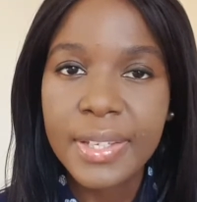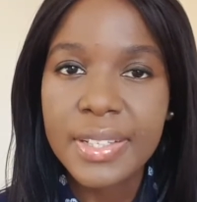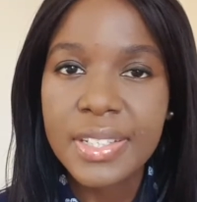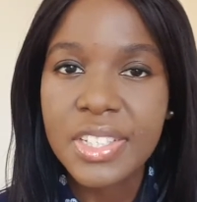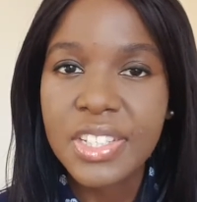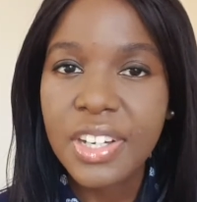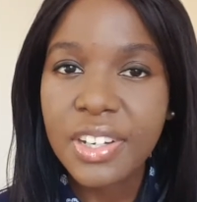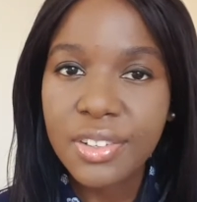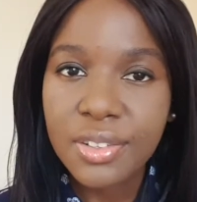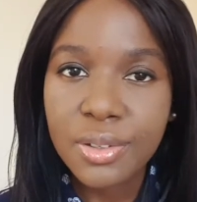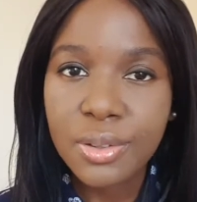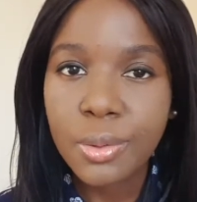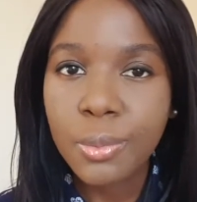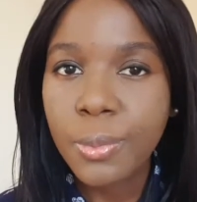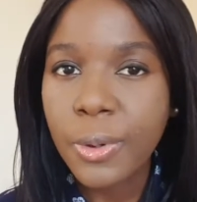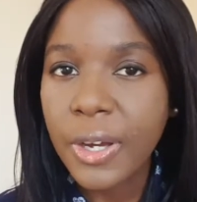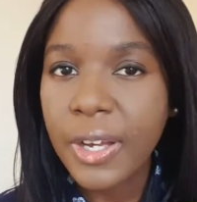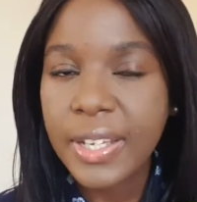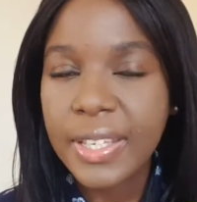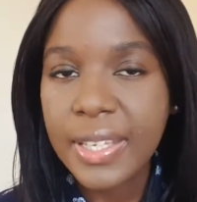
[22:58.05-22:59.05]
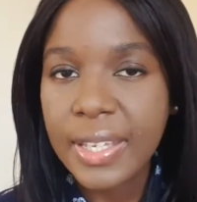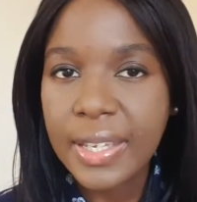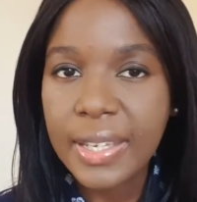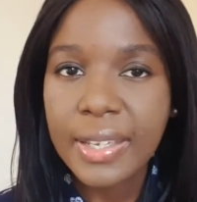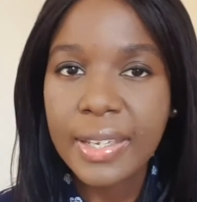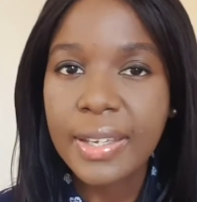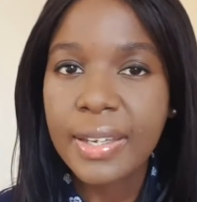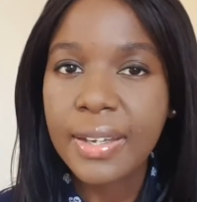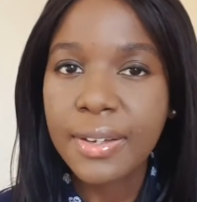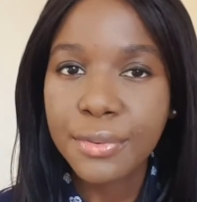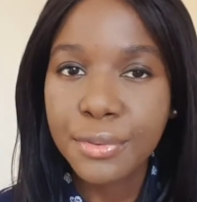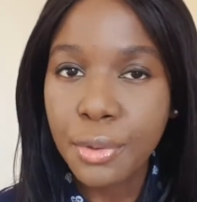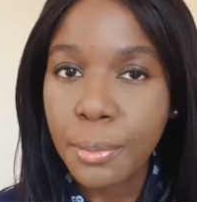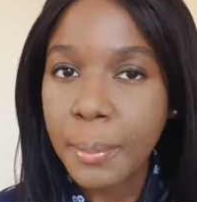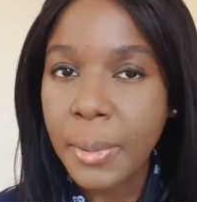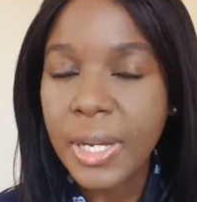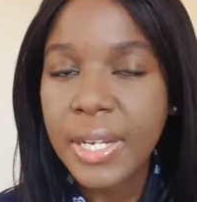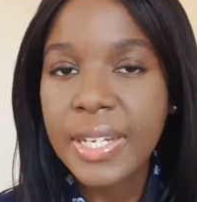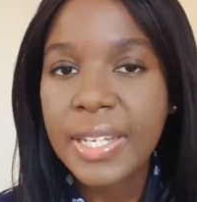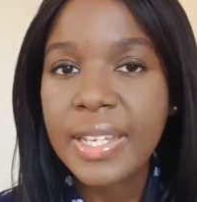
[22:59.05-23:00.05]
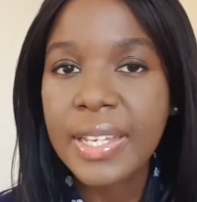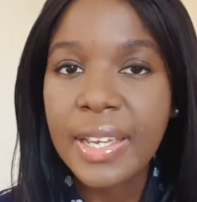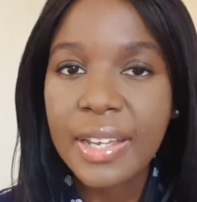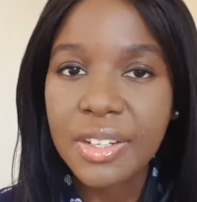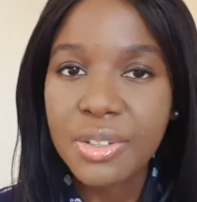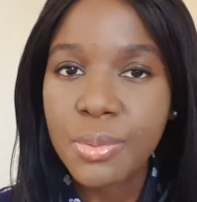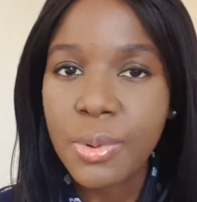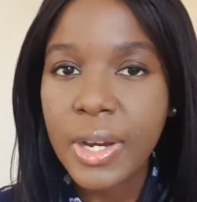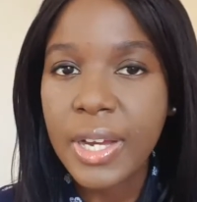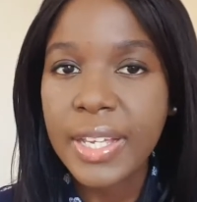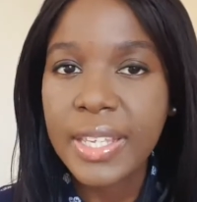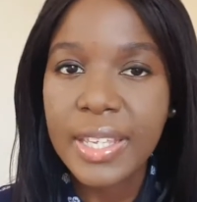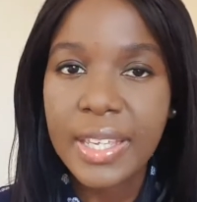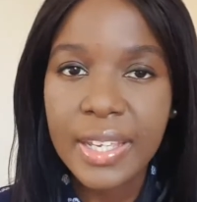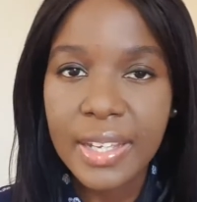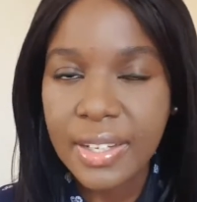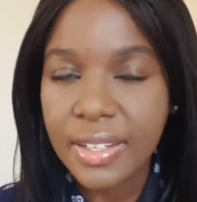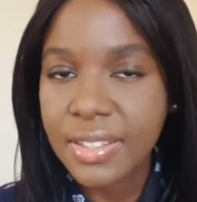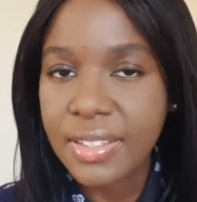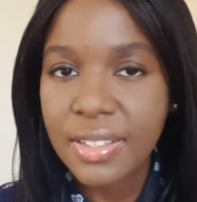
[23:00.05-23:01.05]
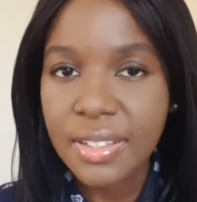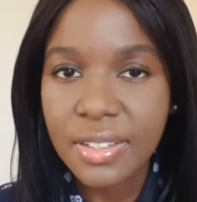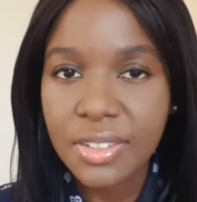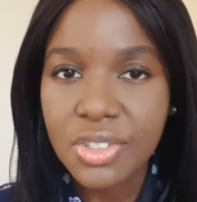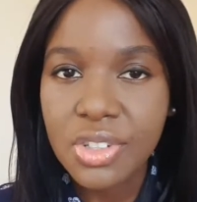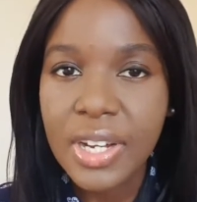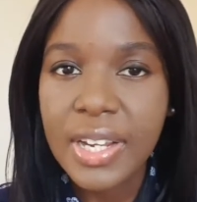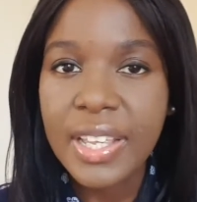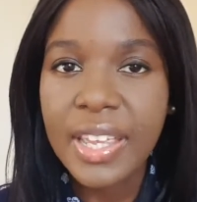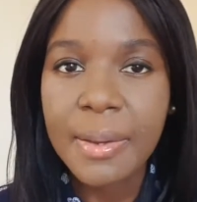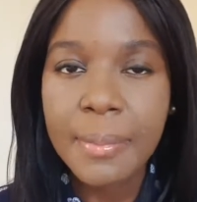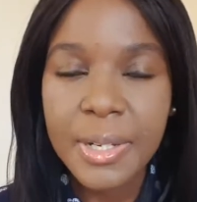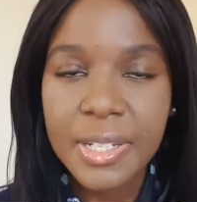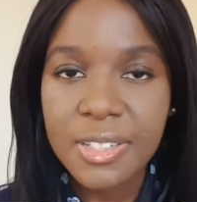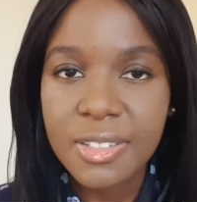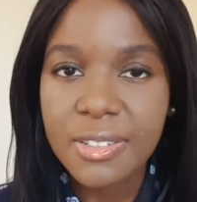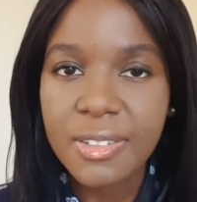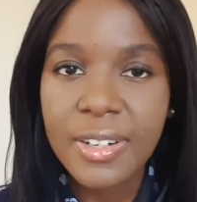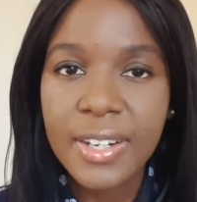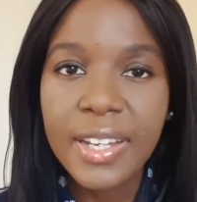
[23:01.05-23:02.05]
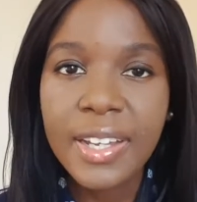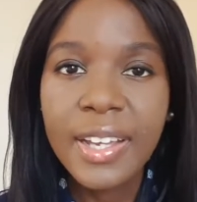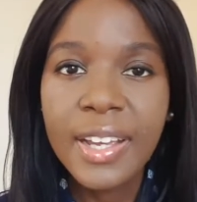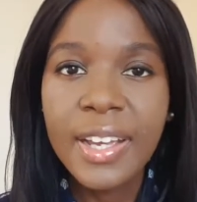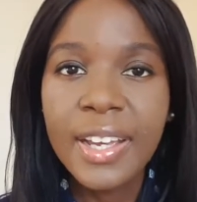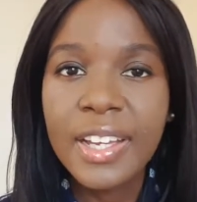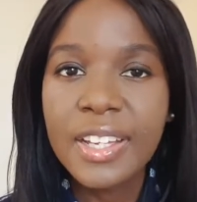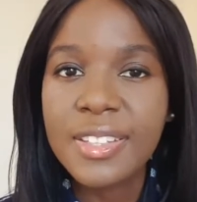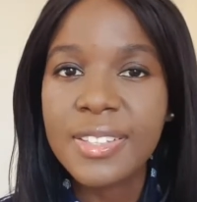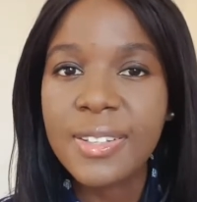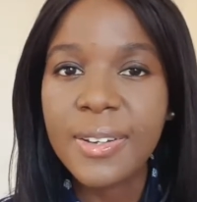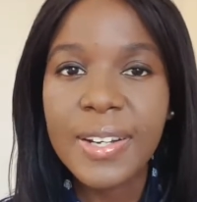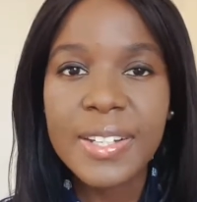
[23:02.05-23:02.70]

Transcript: juggle working for money and working to try and get my degree. So